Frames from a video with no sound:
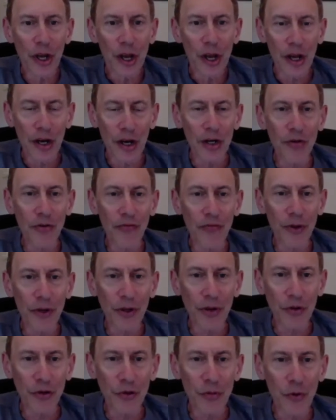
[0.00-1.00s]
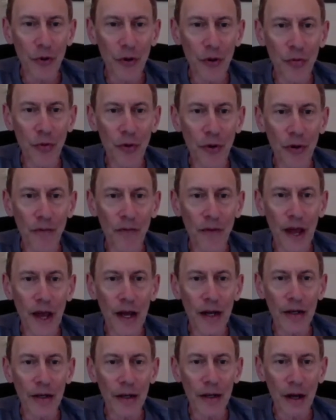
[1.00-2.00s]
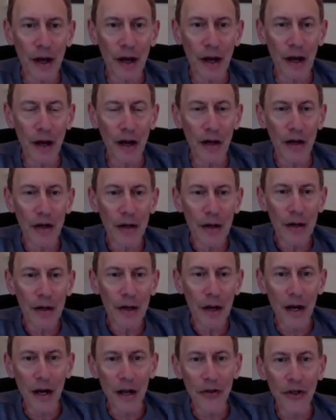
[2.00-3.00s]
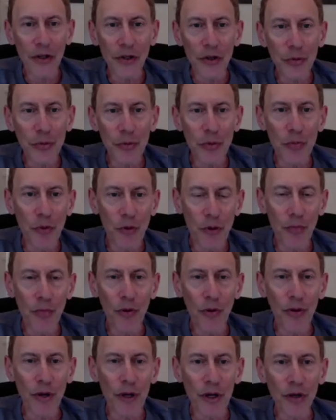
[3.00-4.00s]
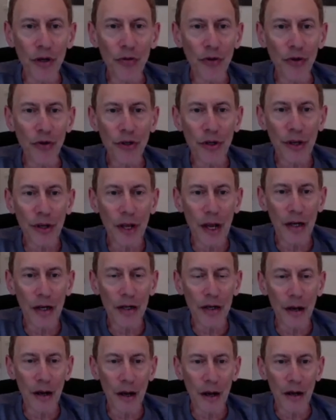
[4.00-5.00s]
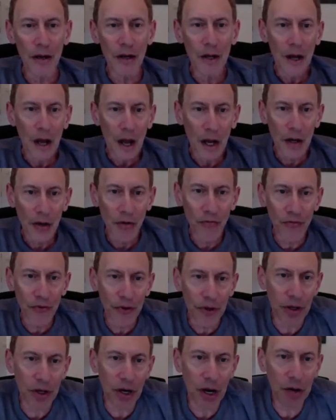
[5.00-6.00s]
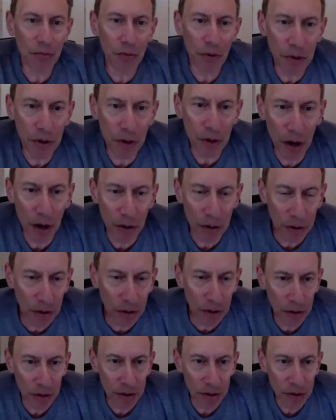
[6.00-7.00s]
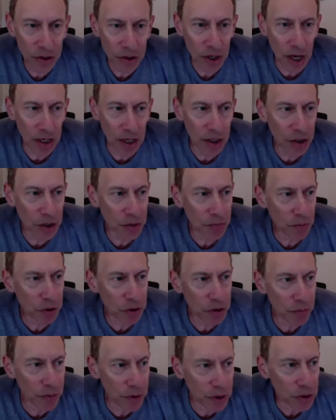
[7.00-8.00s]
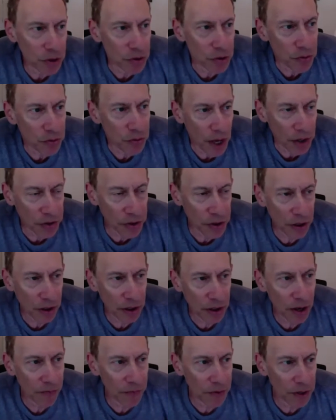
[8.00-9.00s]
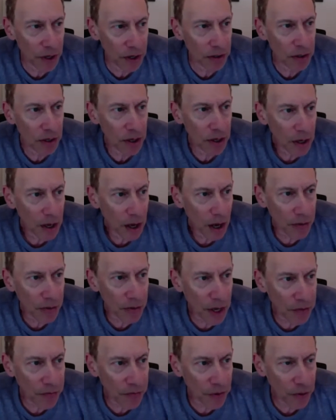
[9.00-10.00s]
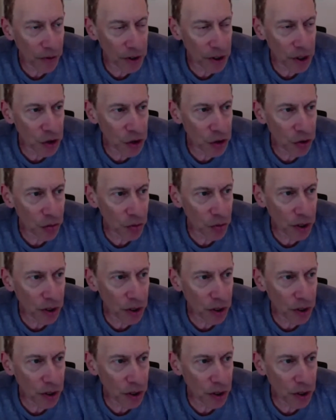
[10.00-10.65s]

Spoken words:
And I do feel there's more and more of that. And I think there's been more and more interest in that. I know Phil and I wrote an article in Science, must have been in 2011, on that very issue.